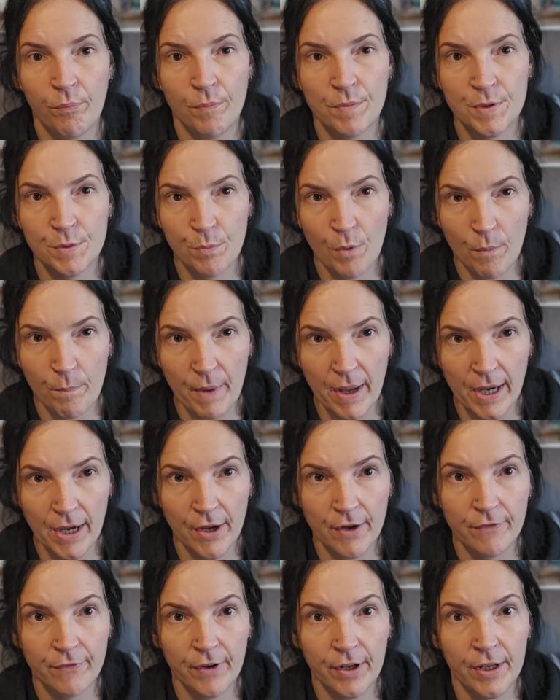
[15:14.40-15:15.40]
swap back
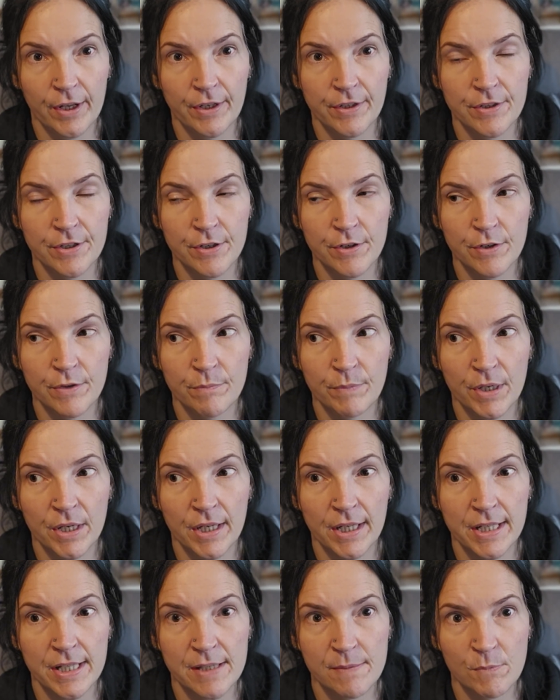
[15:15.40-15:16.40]
over to
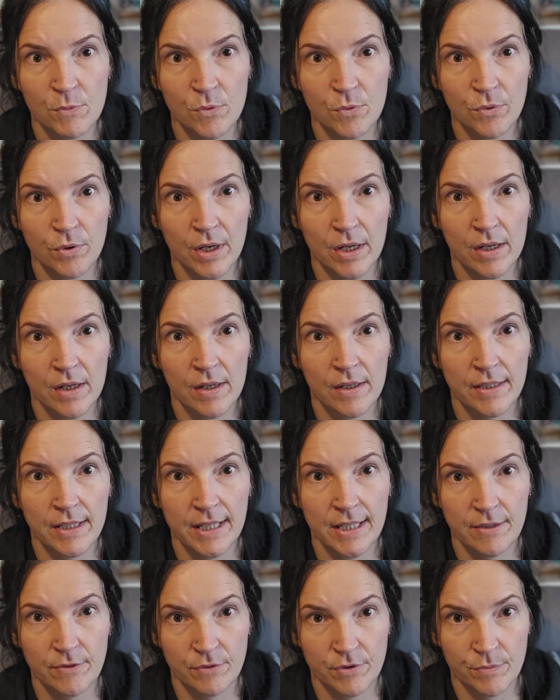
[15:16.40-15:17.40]
my smaller
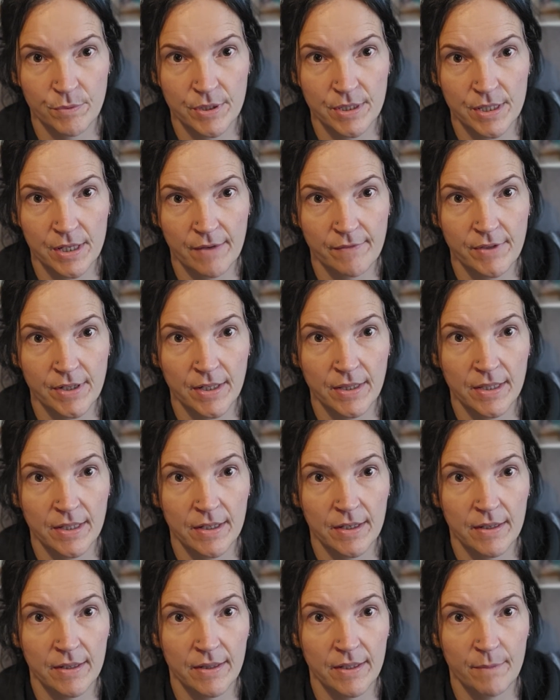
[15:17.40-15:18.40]
needles once I've done
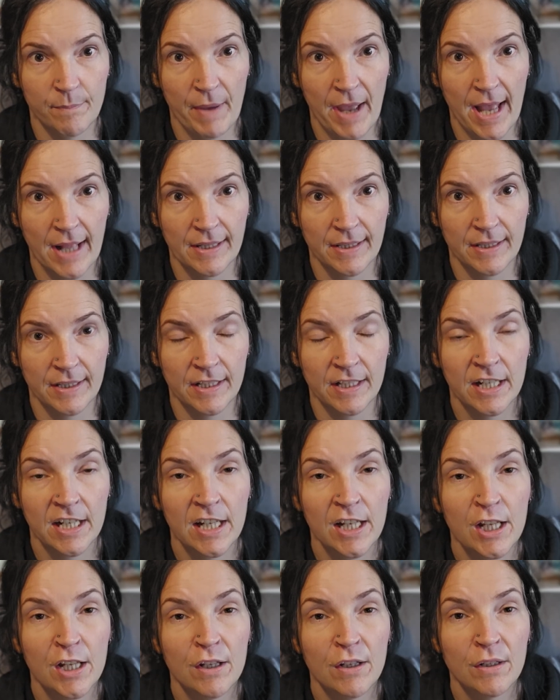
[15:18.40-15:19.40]
the pattern,
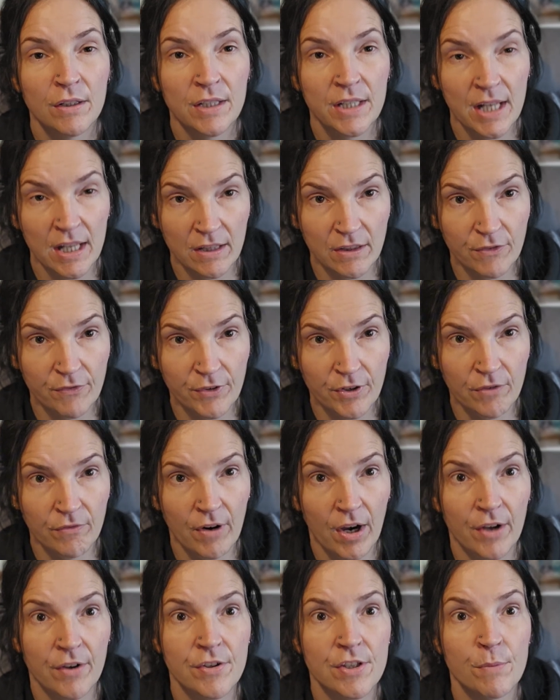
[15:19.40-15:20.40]
knit the few
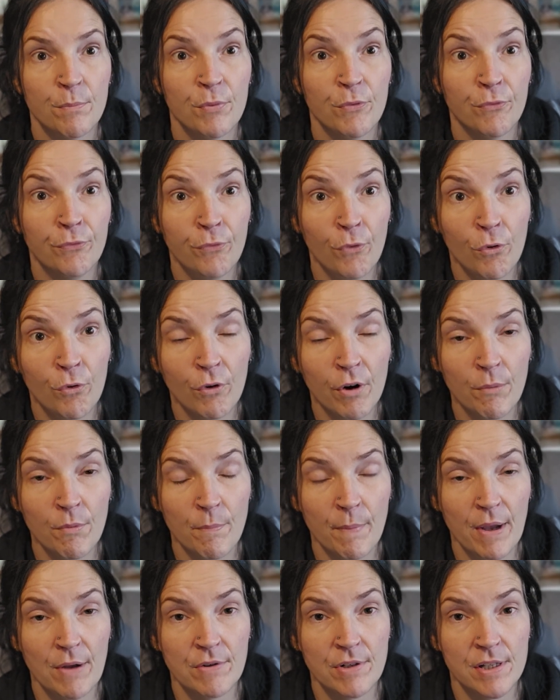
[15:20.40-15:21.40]
rows, and before I'm
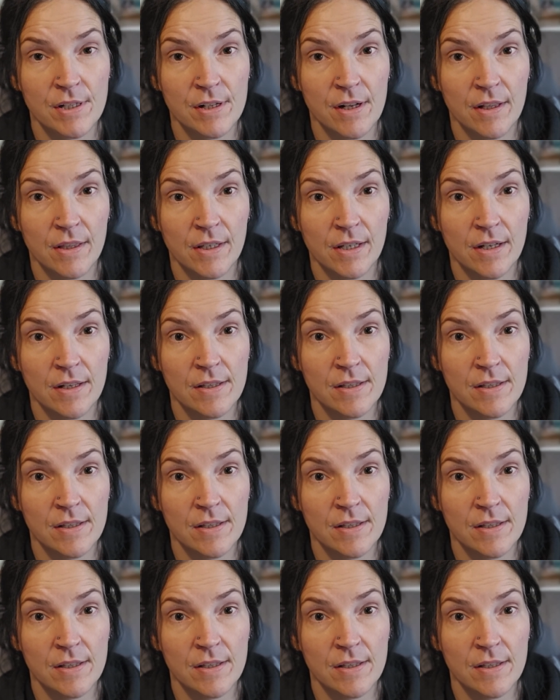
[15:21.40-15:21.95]
about to start the